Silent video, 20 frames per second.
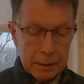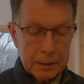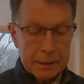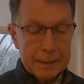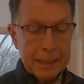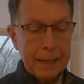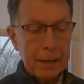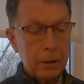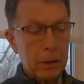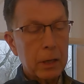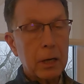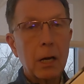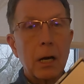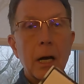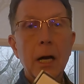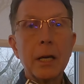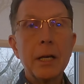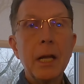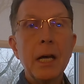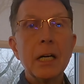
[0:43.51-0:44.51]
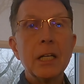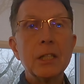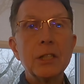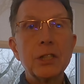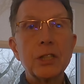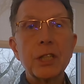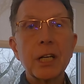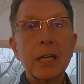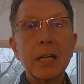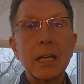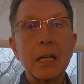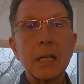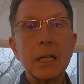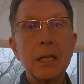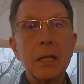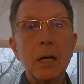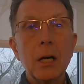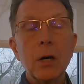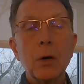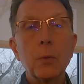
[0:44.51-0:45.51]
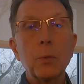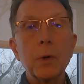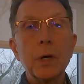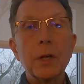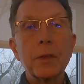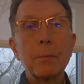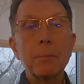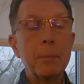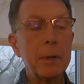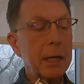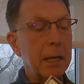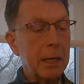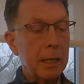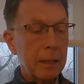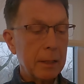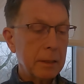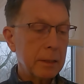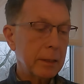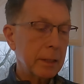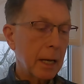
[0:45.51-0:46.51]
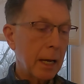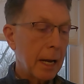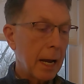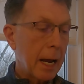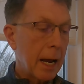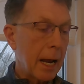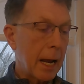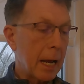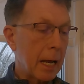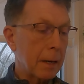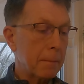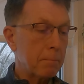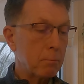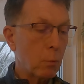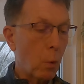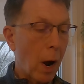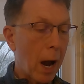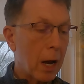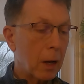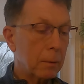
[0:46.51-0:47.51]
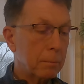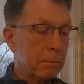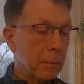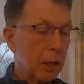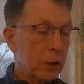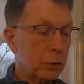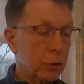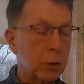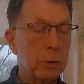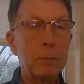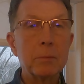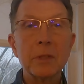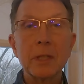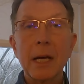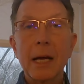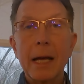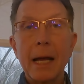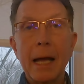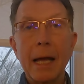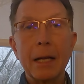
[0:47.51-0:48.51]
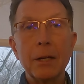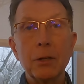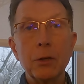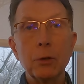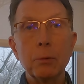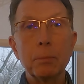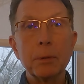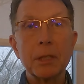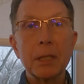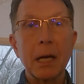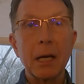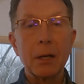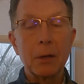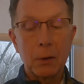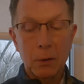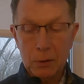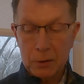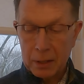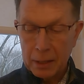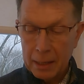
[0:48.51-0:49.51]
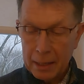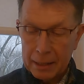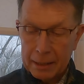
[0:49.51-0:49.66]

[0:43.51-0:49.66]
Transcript: Tarragon chicken with beans and wild mushrooms and new potatoes.